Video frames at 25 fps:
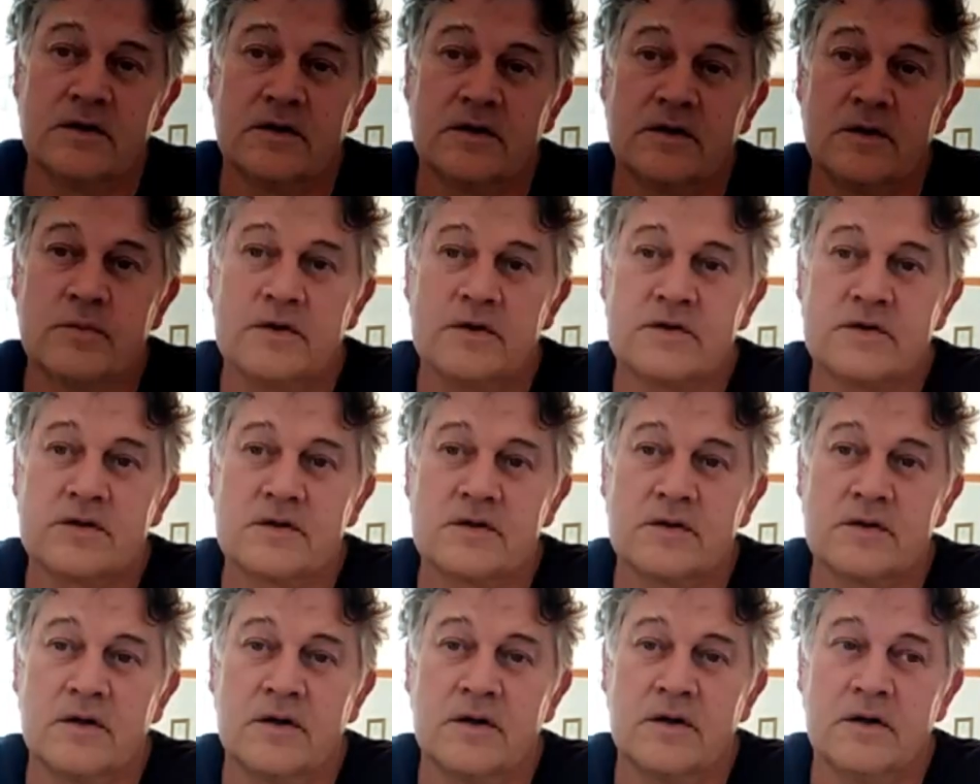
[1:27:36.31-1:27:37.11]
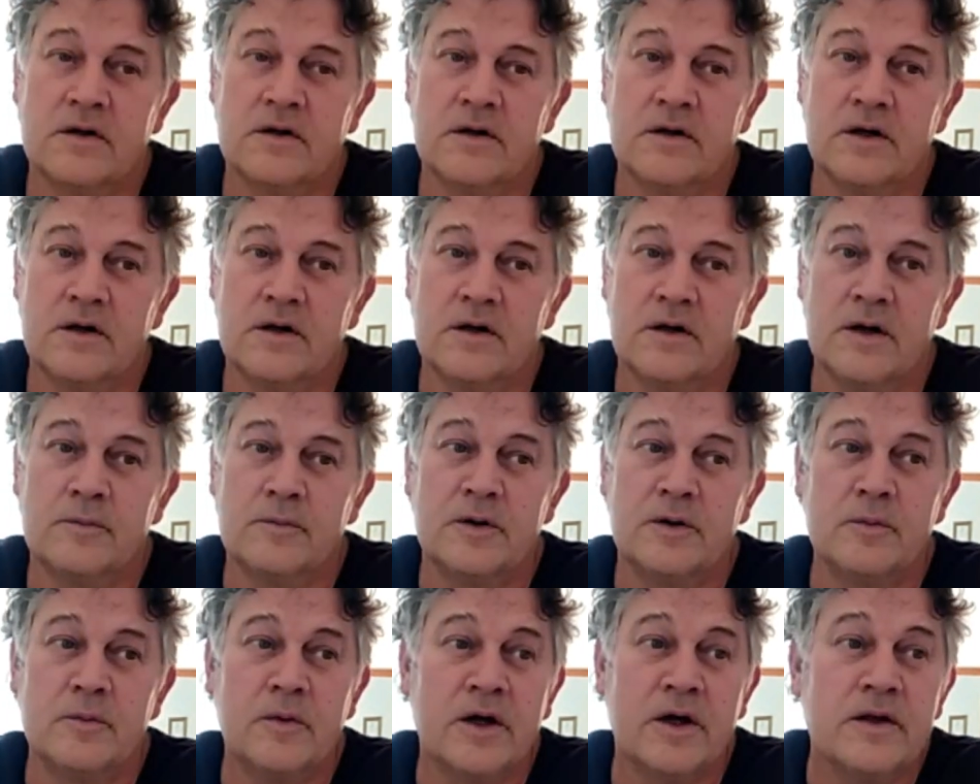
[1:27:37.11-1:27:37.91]
There was
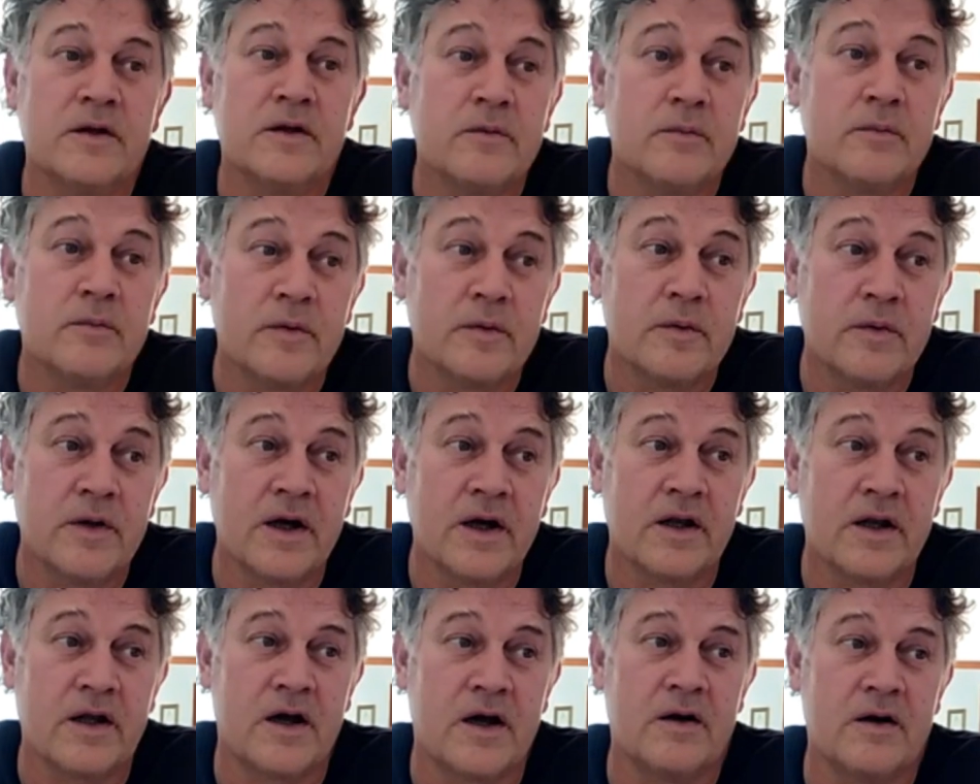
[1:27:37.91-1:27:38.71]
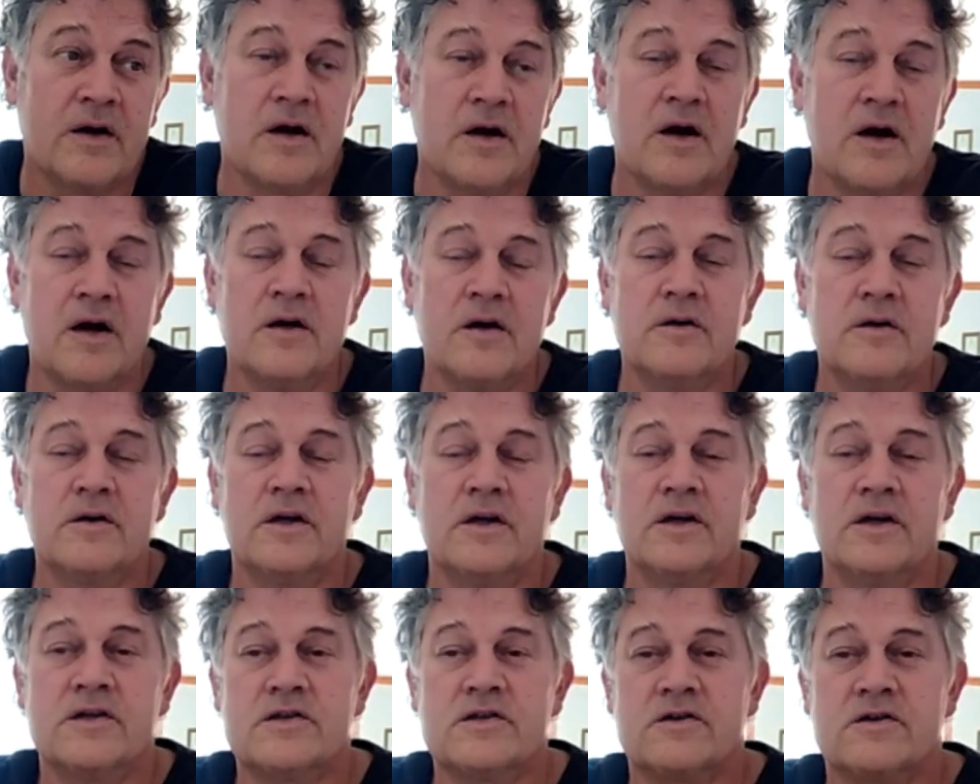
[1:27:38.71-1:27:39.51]
Amelman, we had our own
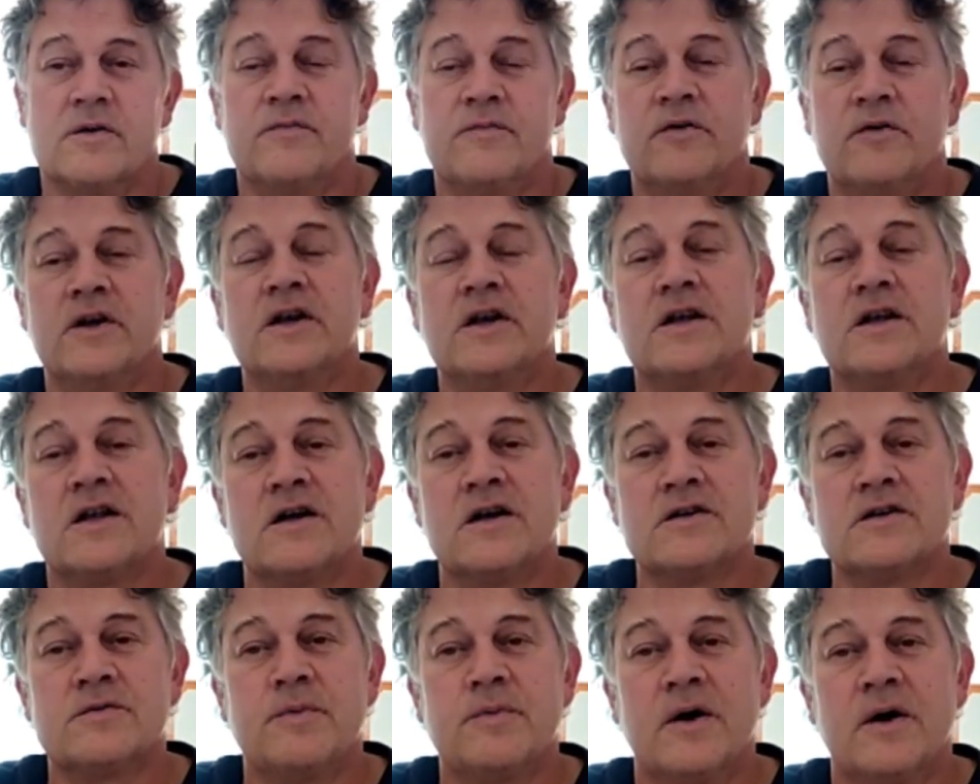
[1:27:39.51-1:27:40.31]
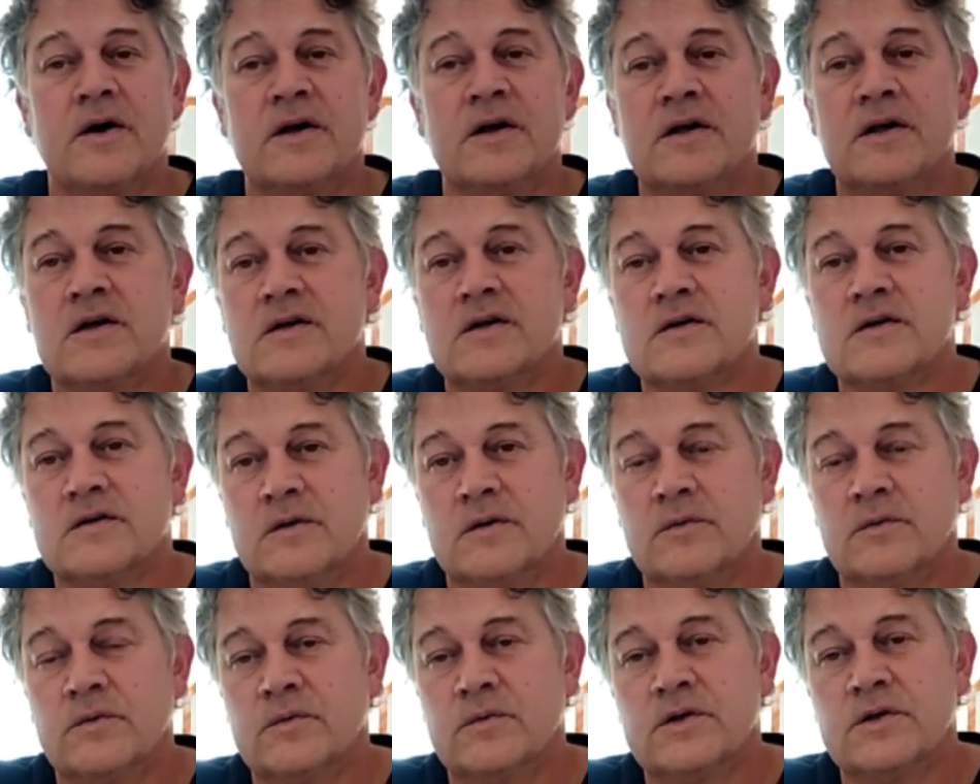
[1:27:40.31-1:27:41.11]
airstrip very close by.
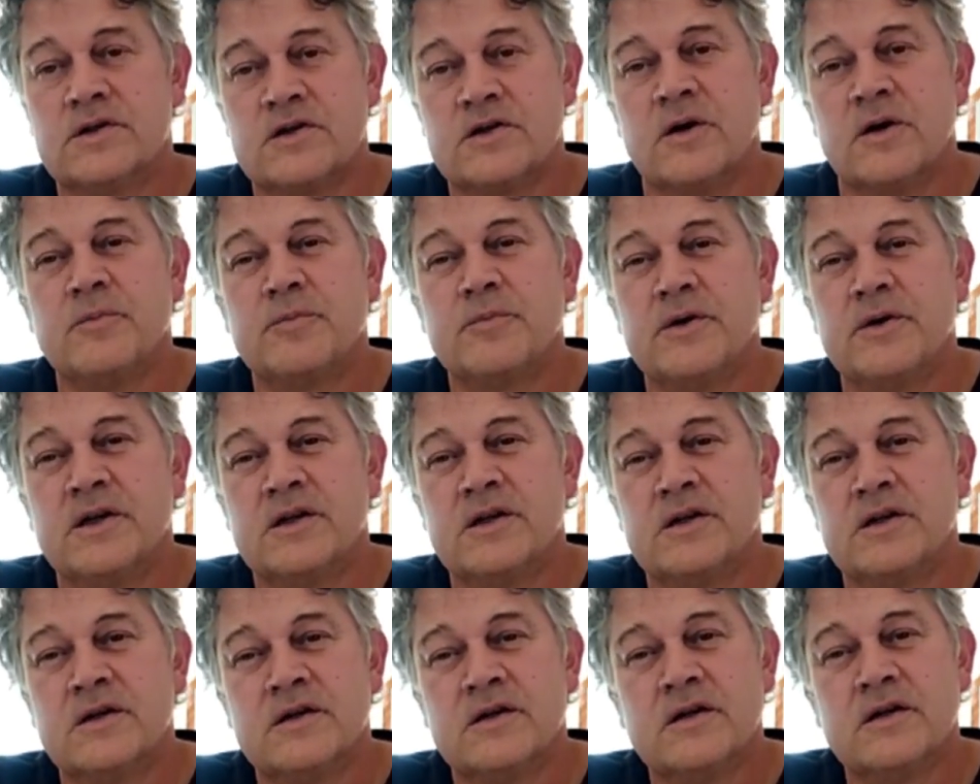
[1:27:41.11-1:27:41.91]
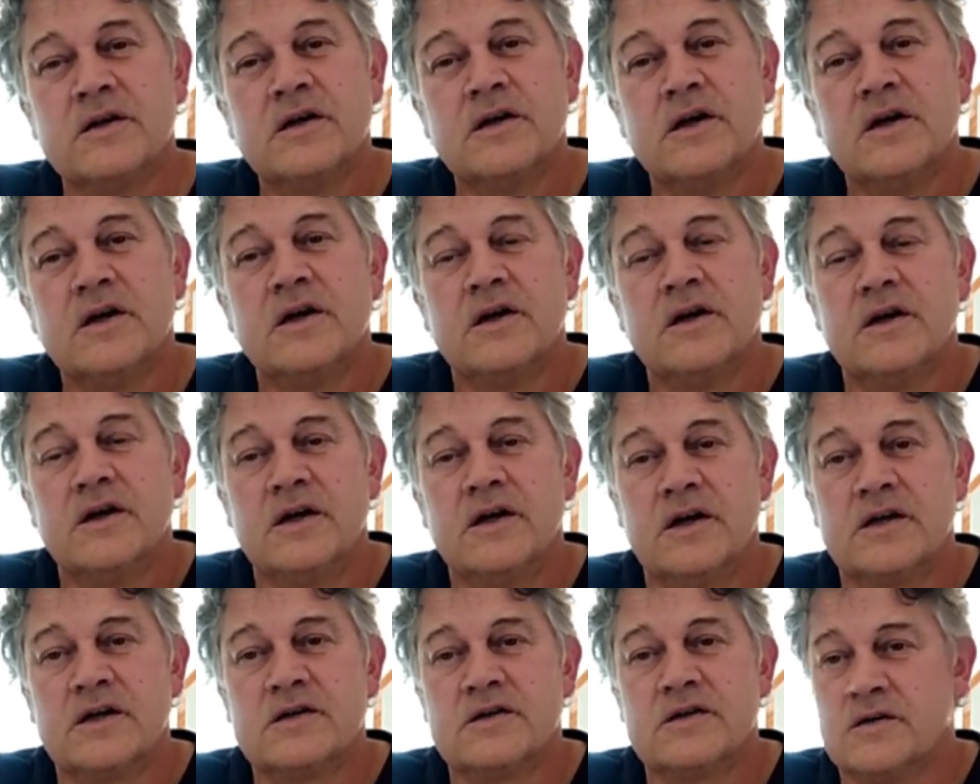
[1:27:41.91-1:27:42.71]
So we would jump in,
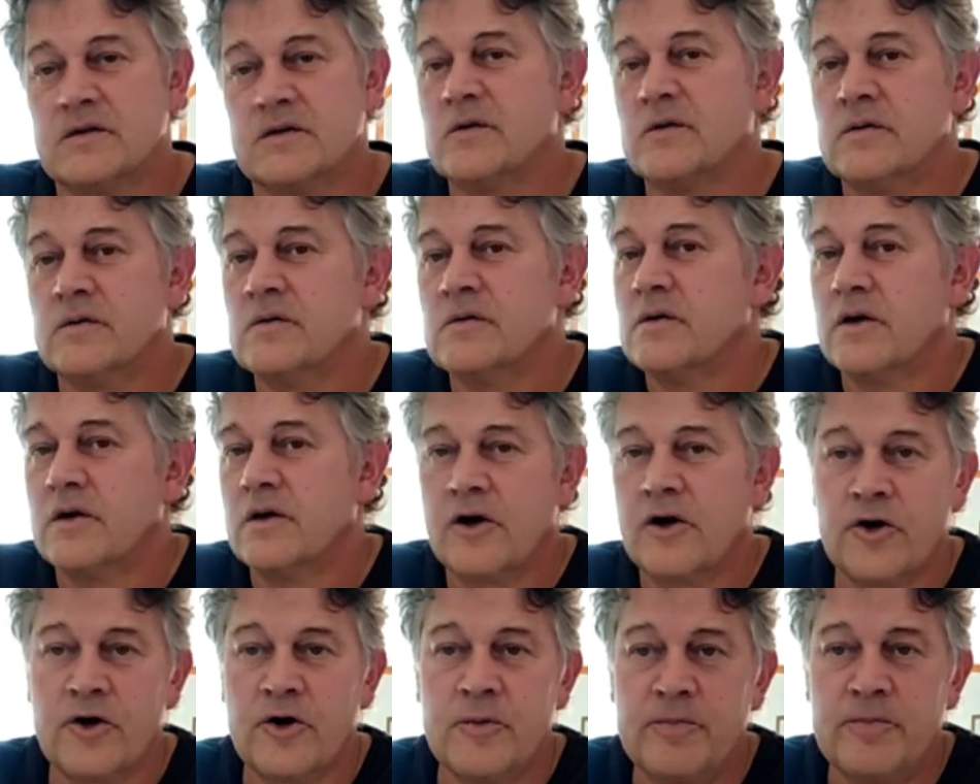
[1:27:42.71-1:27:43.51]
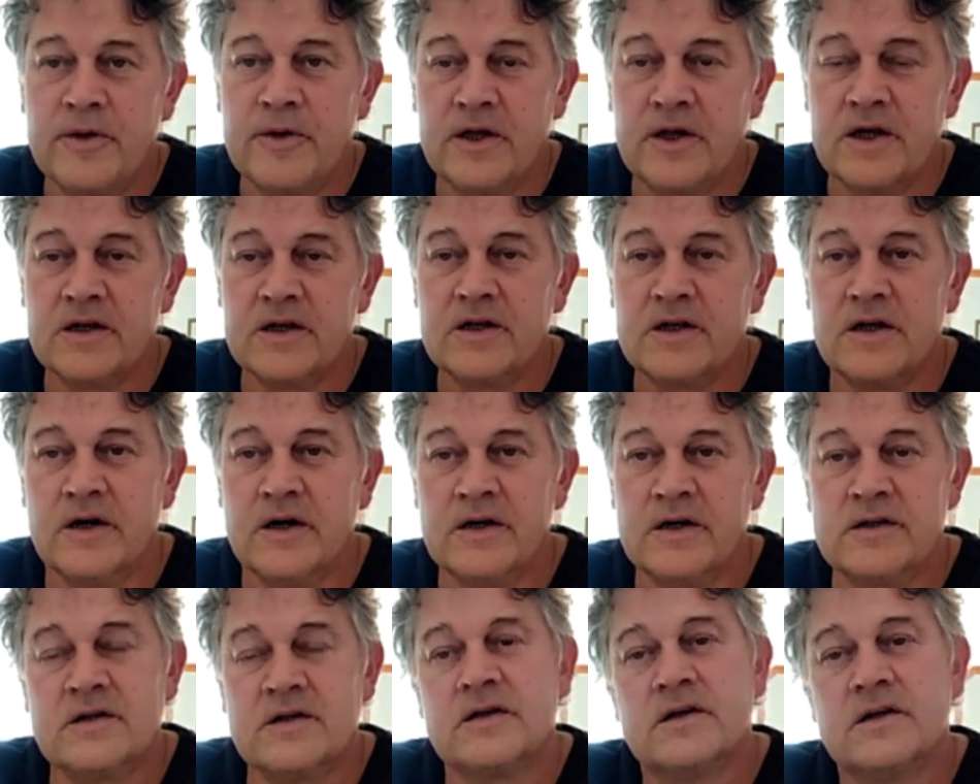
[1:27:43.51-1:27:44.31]
grouping at
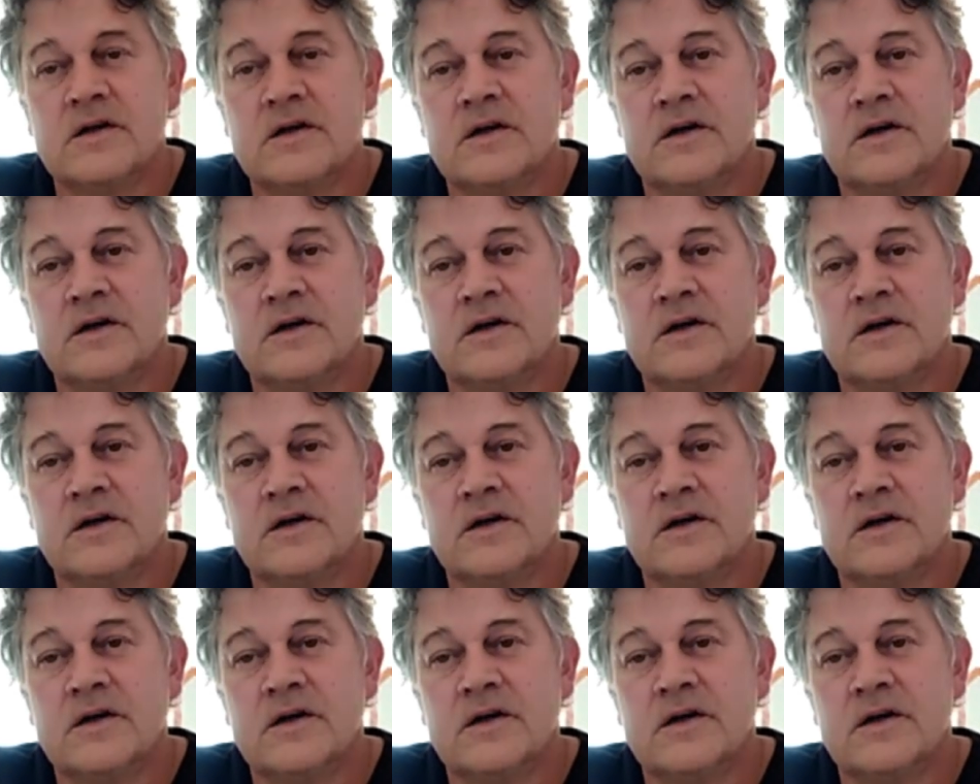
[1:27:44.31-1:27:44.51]
night,